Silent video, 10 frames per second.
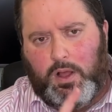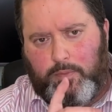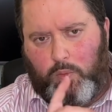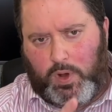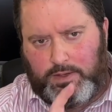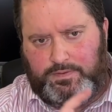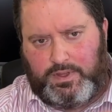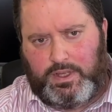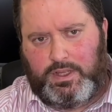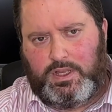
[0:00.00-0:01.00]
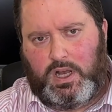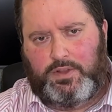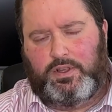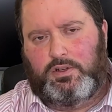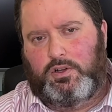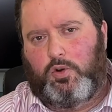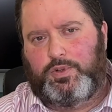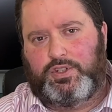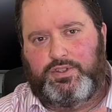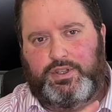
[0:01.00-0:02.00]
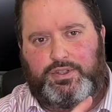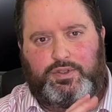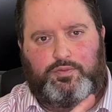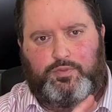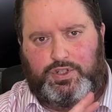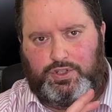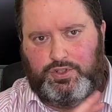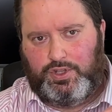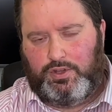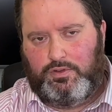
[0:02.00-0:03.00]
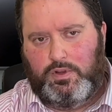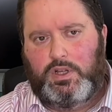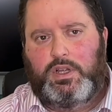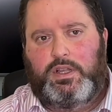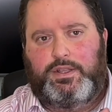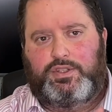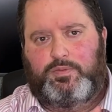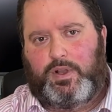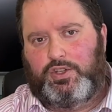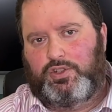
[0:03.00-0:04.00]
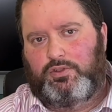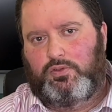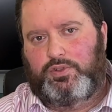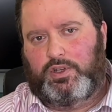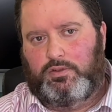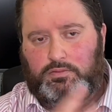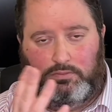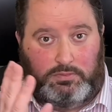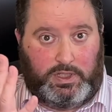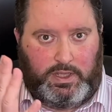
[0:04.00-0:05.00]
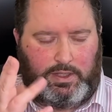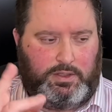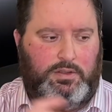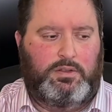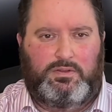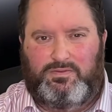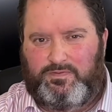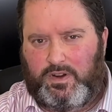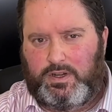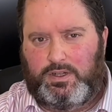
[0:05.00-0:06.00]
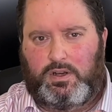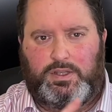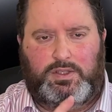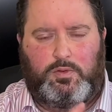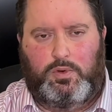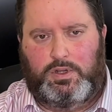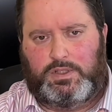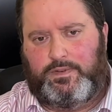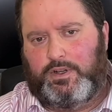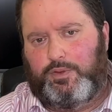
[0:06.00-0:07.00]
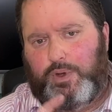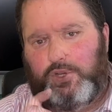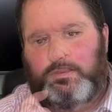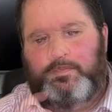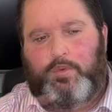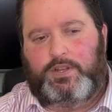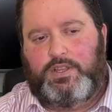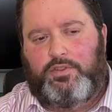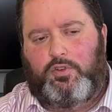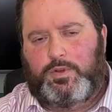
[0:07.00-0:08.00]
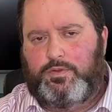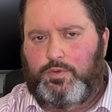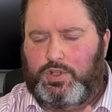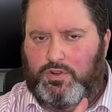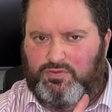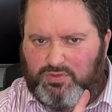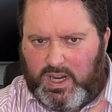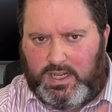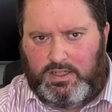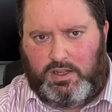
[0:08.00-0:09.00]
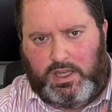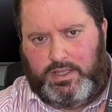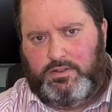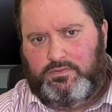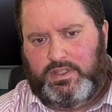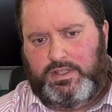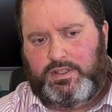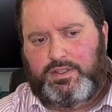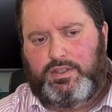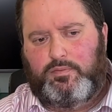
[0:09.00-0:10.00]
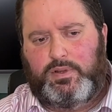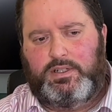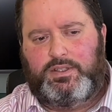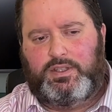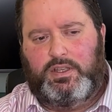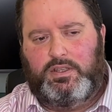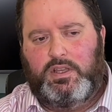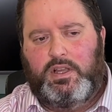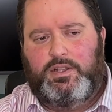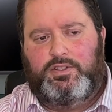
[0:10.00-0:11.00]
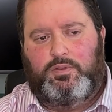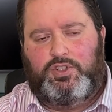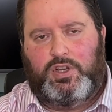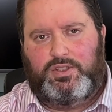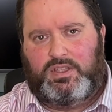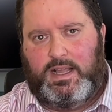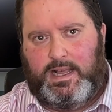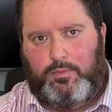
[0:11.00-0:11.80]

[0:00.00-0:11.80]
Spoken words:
But one of the other options, which is new, is spatial audio. Yay! Very nice, works very well. One of the other options which I really like on these is the ability to adjust how